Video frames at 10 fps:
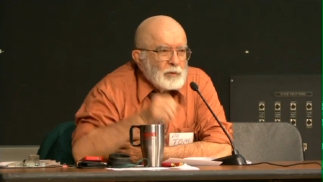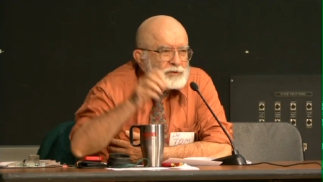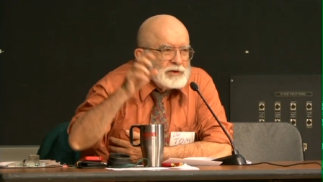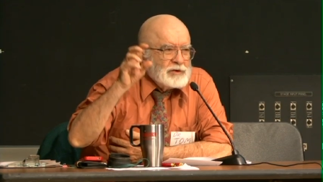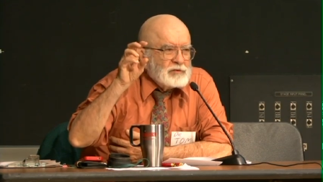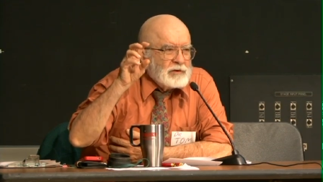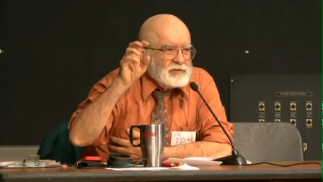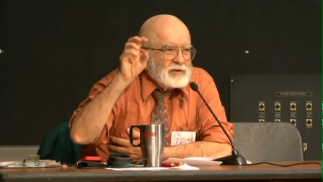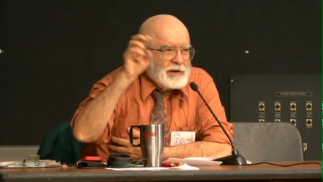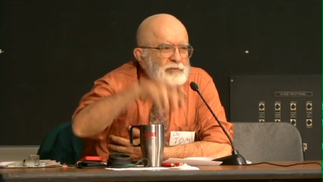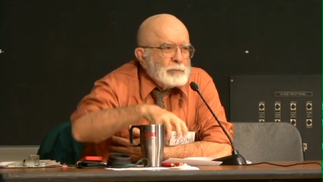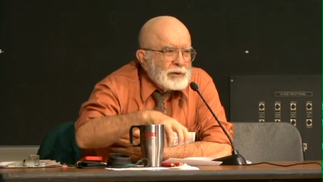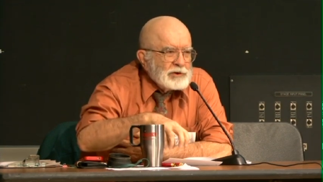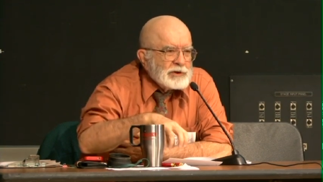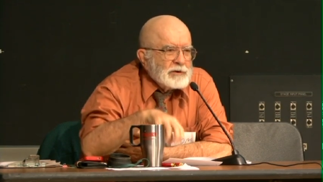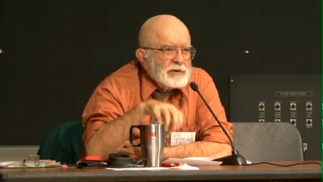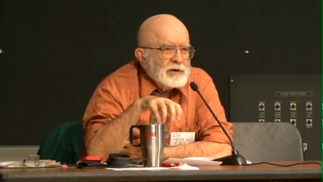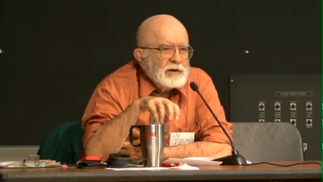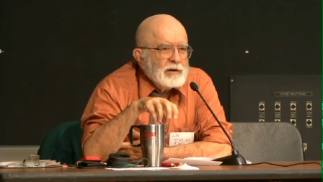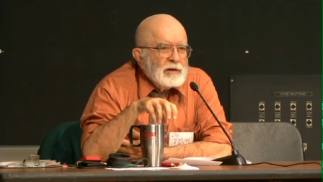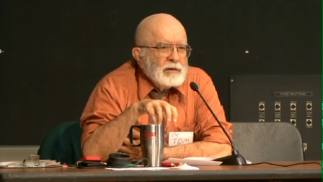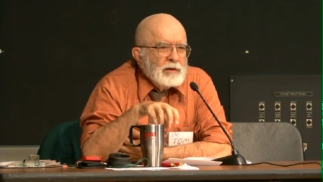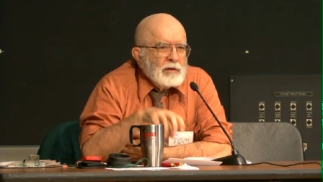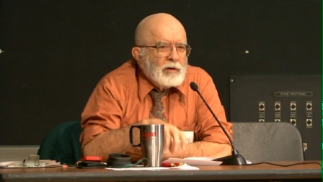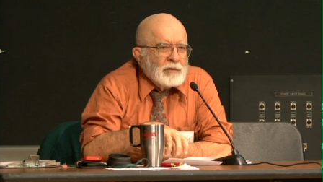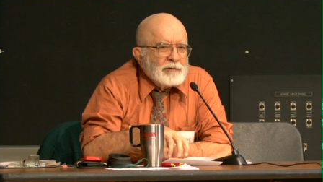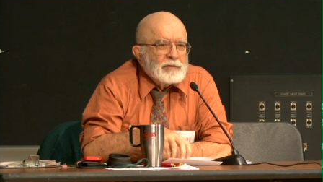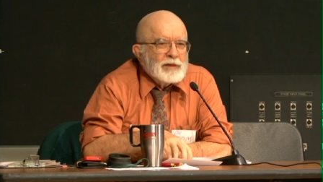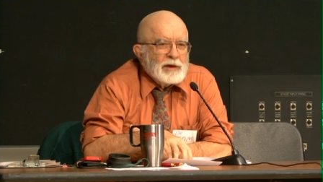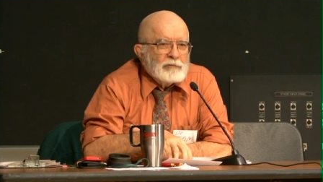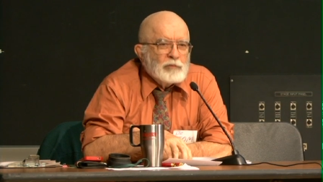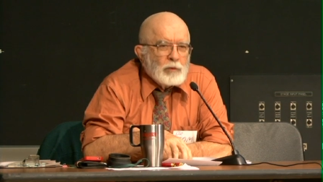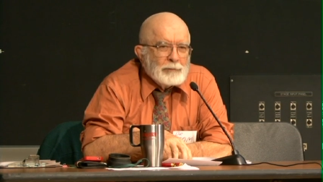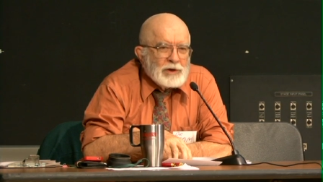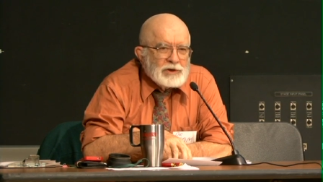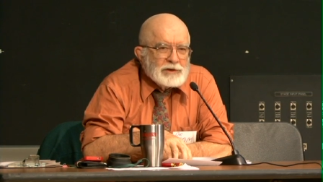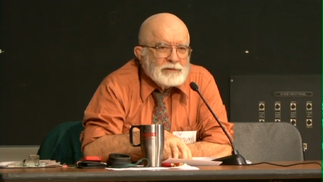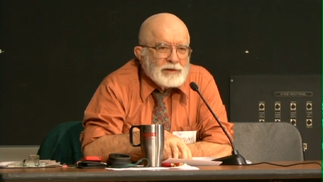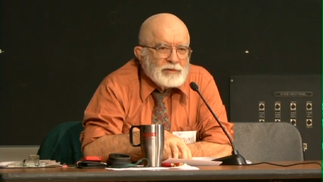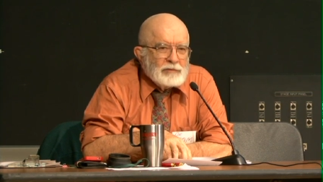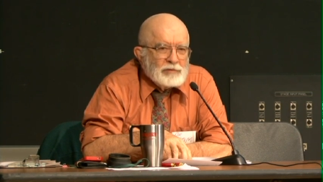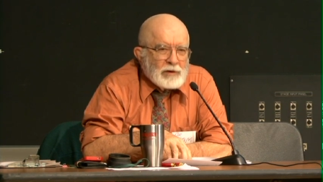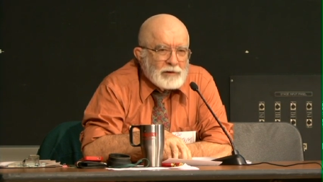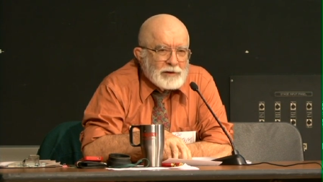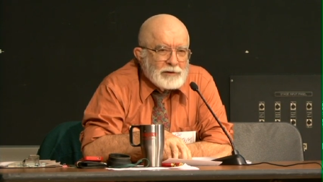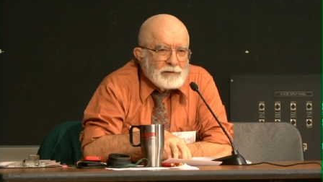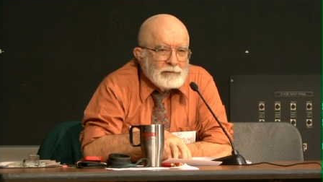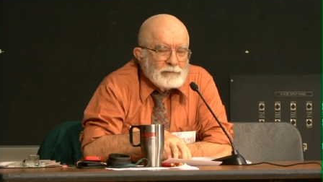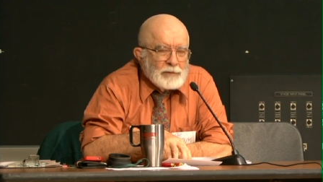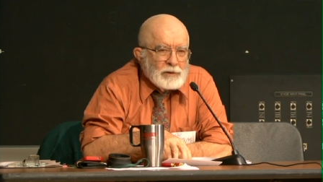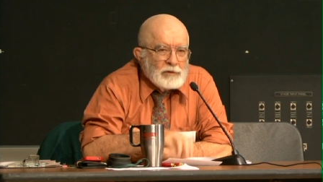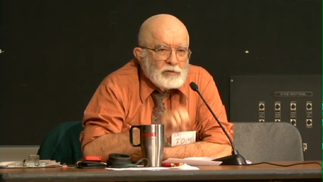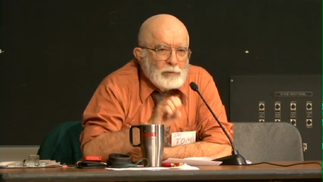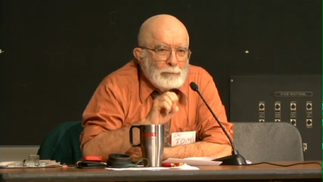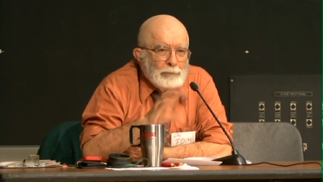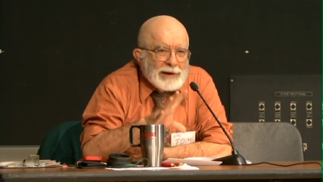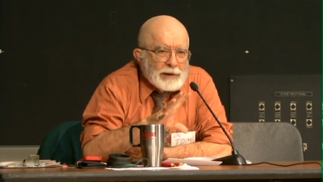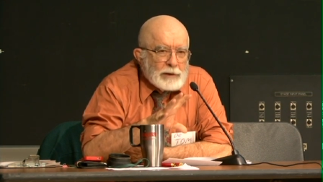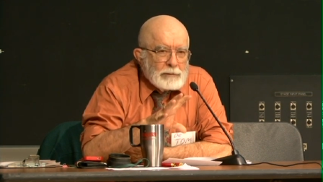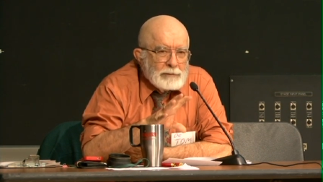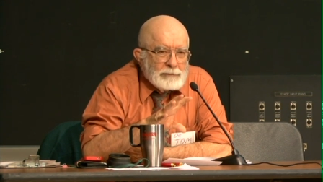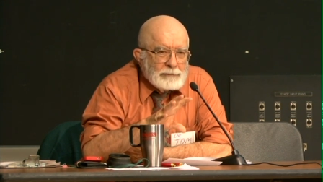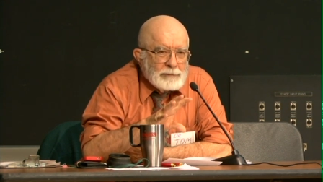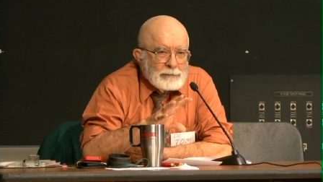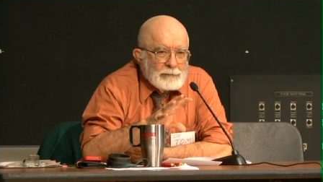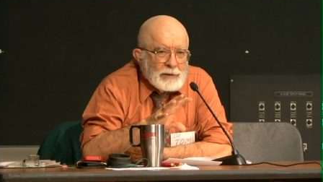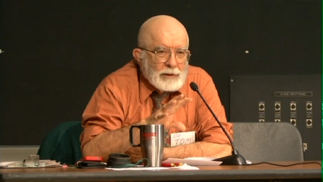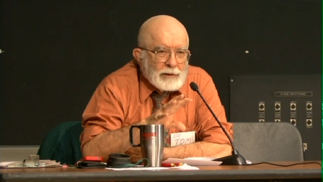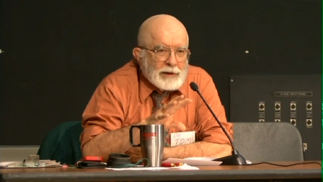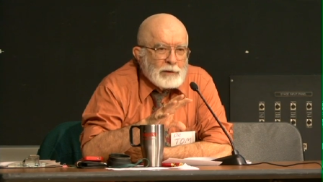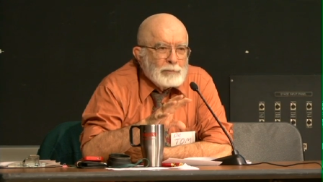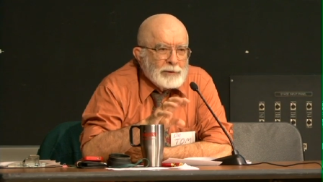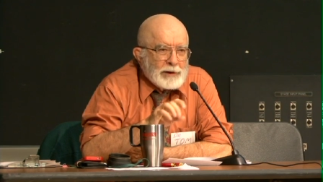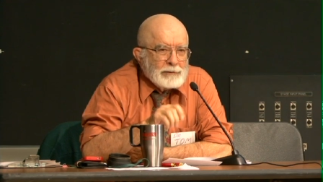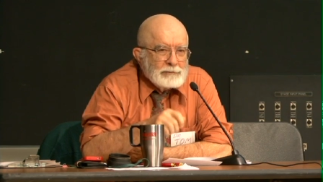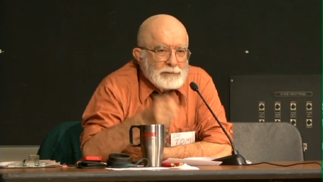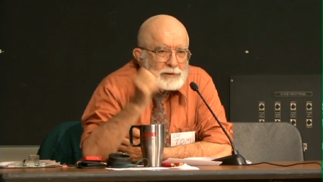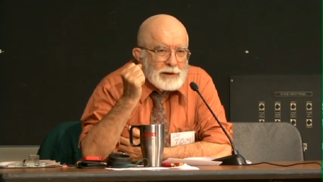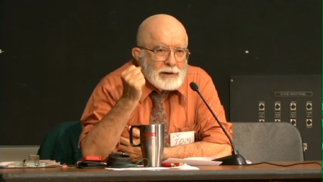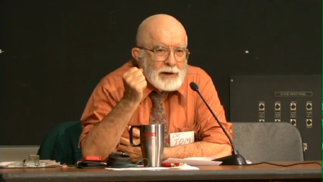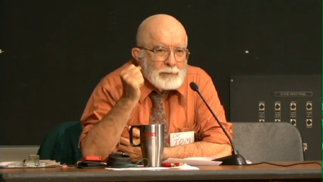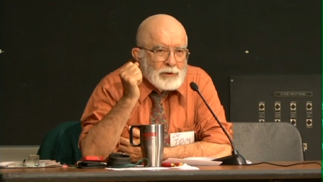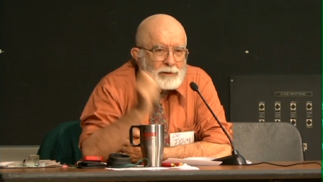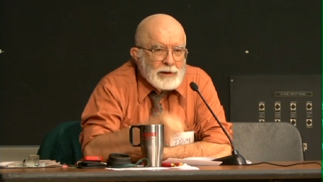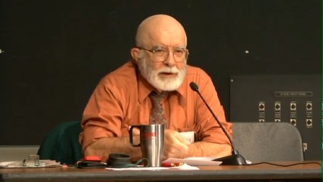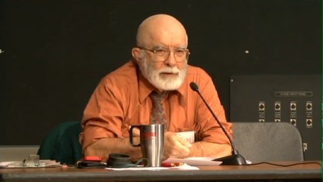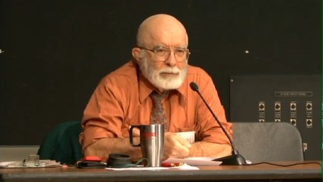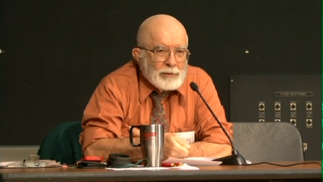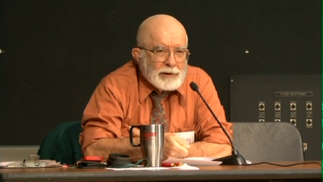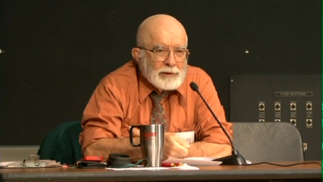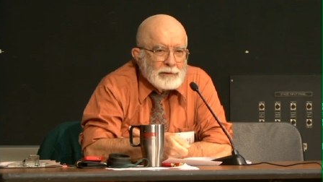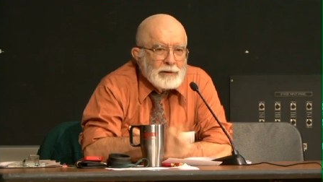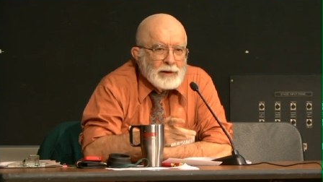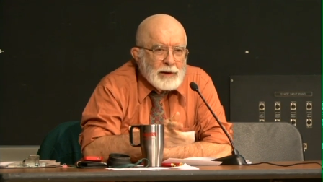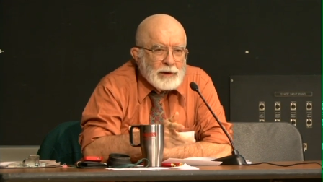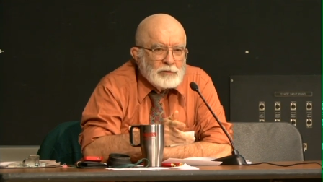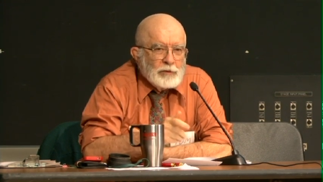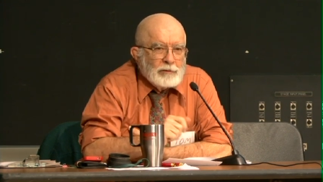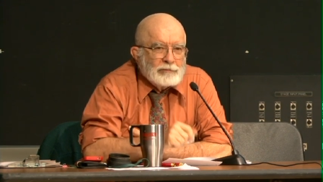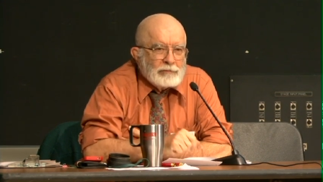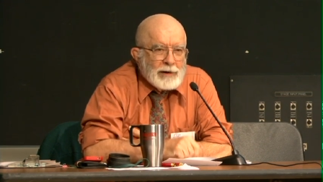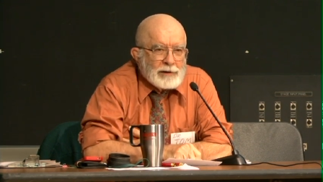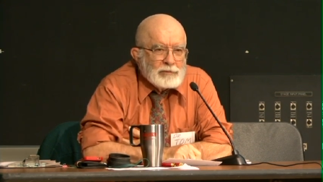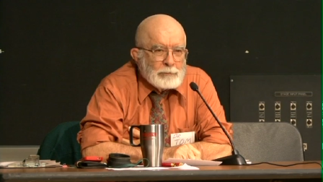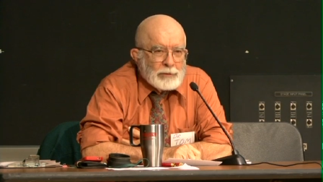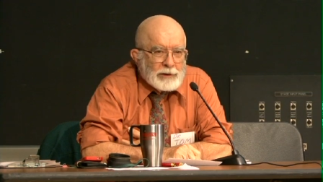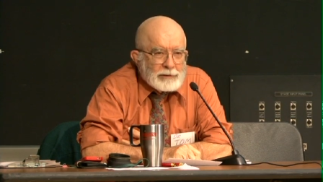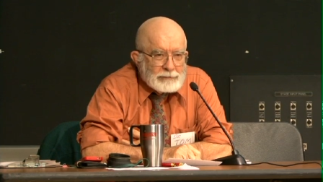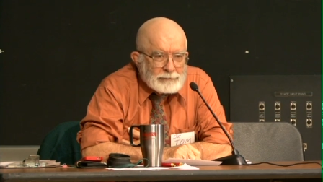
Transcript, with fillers: which exerts enough pressure on the formation that they've targeted to break it, like a brick. Take a hammer, hit a brick, and you have fracked the brick.